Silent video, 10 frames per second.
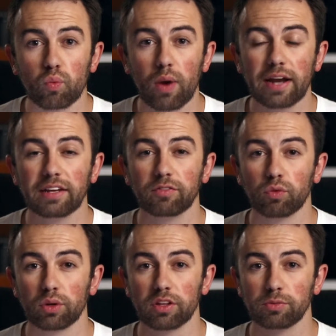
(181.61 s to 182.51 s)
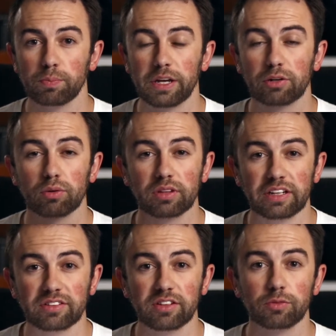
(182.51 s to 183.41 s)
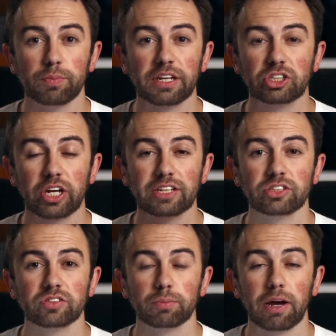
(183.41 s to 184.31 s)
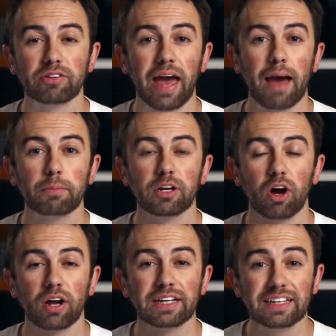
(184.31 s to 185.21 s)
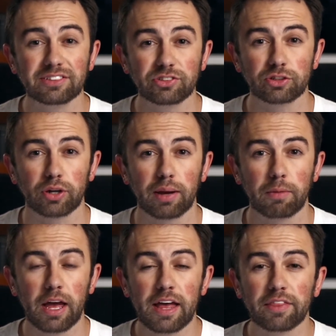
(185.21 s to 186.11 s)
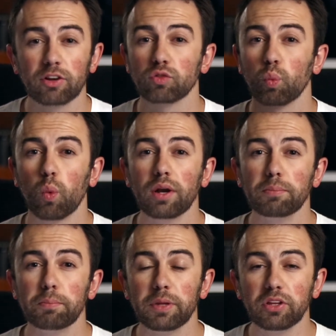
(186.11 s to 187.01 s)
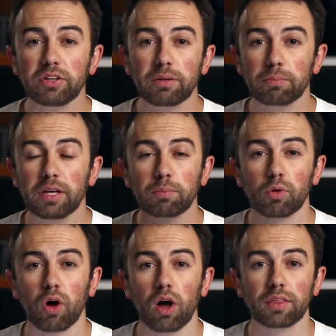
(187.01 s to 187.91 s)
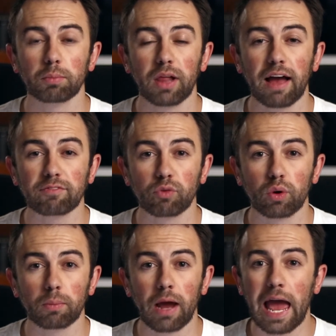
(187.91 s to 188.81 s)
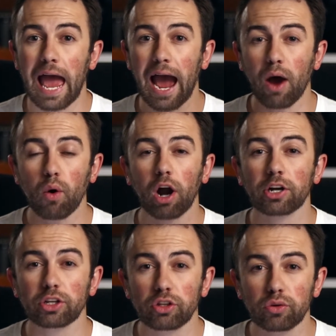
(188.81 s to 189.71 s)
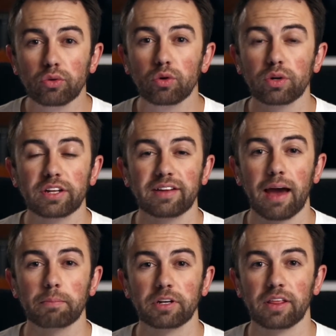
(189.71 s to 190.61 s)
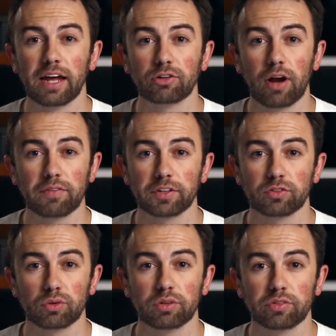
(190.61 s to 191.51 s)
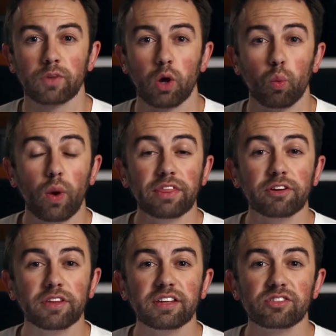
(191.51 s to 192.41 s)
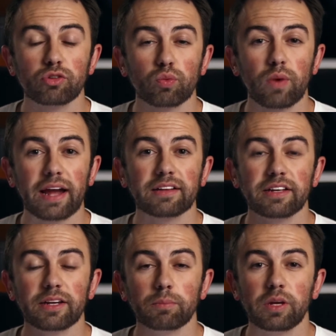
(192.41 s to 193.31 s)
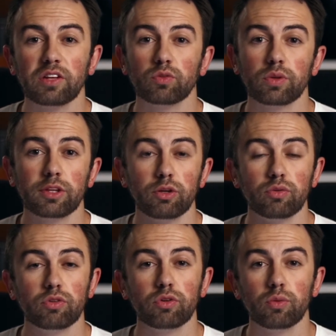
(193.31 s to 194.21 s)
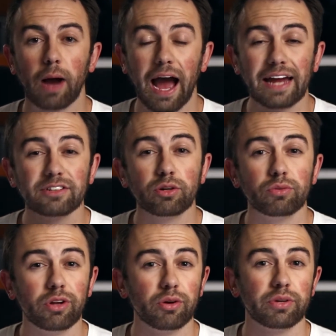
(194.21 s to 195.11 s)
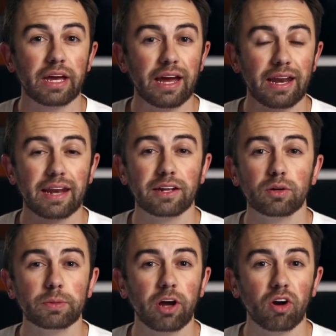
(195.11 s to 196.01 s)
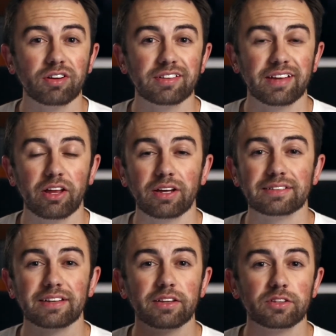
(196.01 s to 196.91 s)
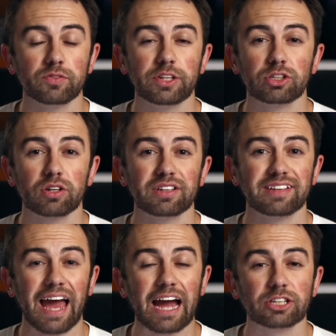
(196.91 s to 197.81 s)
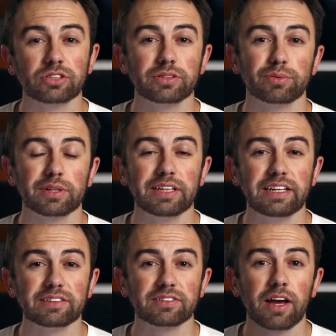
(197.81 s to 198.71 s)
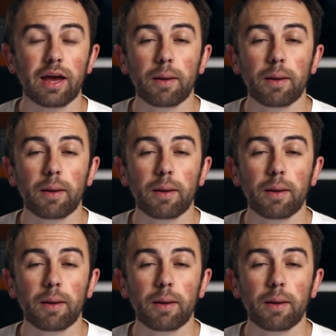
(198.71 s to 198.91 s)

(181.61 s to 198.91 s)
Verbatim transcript: ready for this big release, this big change that's about to happen on Instagram? There's 1 billion people on the platform. How are you going to tap into that traffic source? Whether this directly competes with YouTube, I don't know yet, and it'll be hard to tell until this feature is actually released.